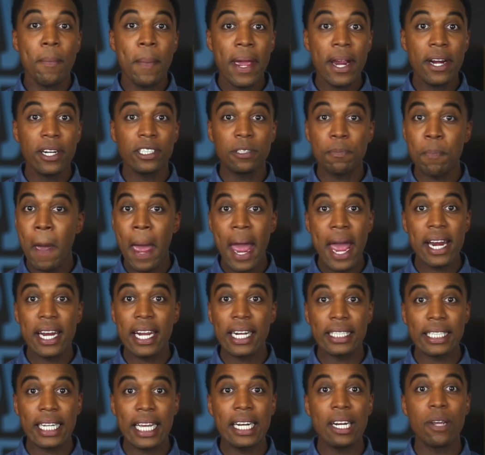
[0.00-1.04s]
The bears
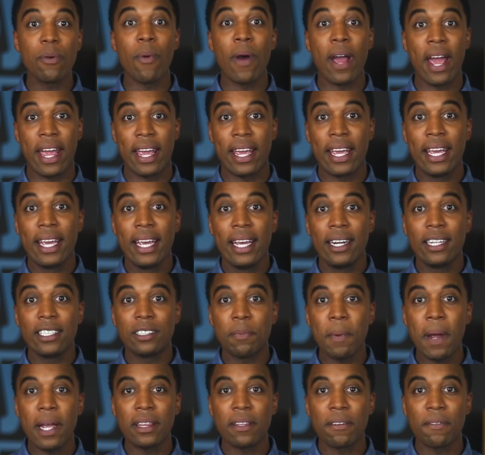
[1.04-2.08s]
panicked anyway,
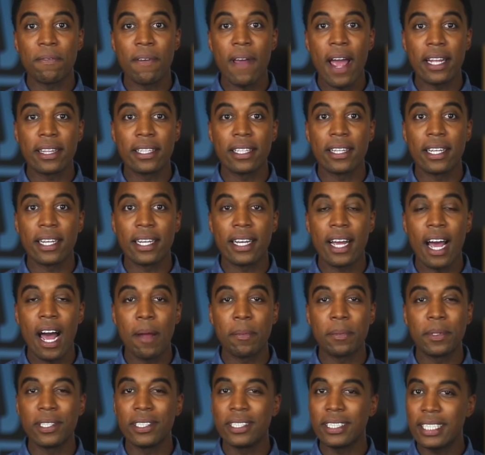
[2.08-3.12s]
Despite the fact that the
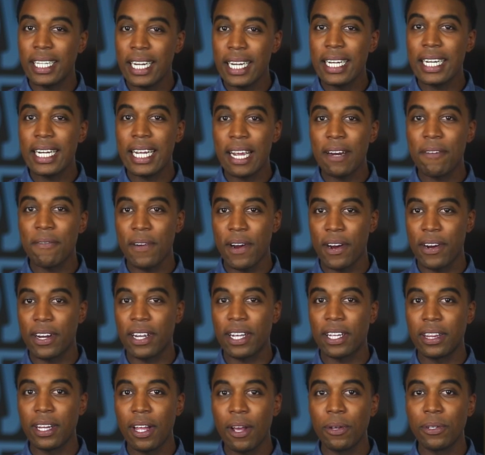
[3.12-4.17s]
copter didn't get
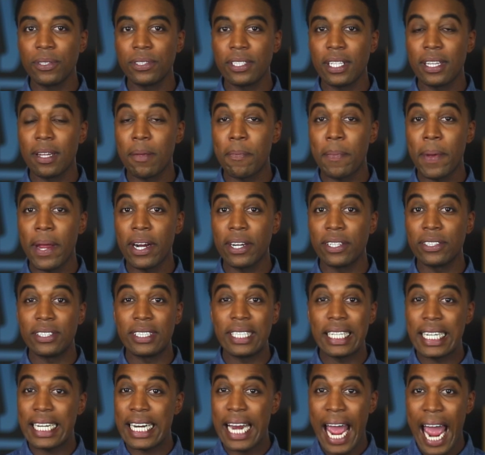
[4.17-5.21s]
very close and the bears
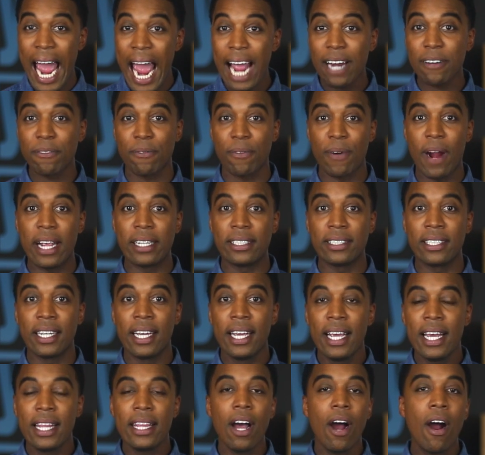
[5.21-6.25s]
didn't act frightened,
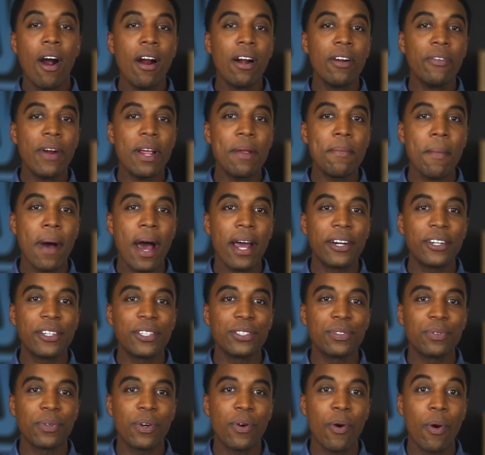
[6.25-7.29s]
the heart rate
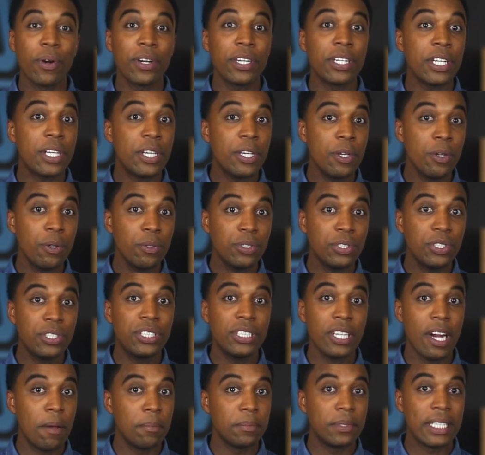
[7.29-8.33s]
monitors recorded huge
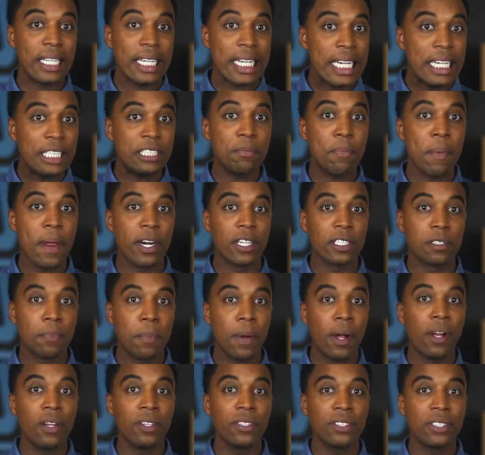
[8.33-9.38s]
jumps in each bear's
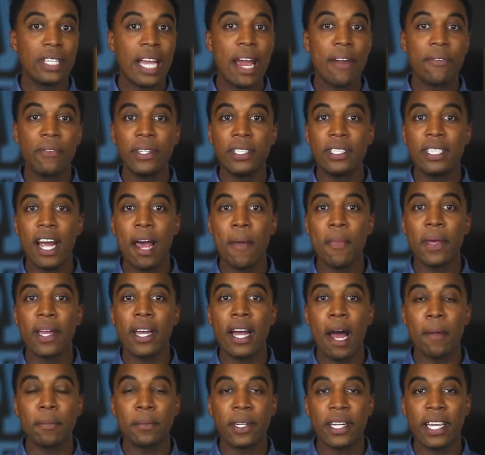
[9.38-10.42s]
pulse every time the
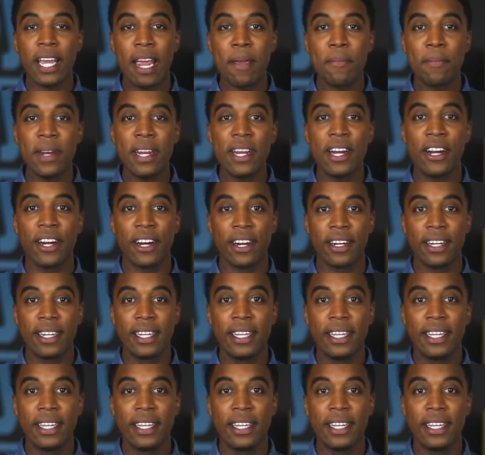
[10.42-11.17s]
copter came near.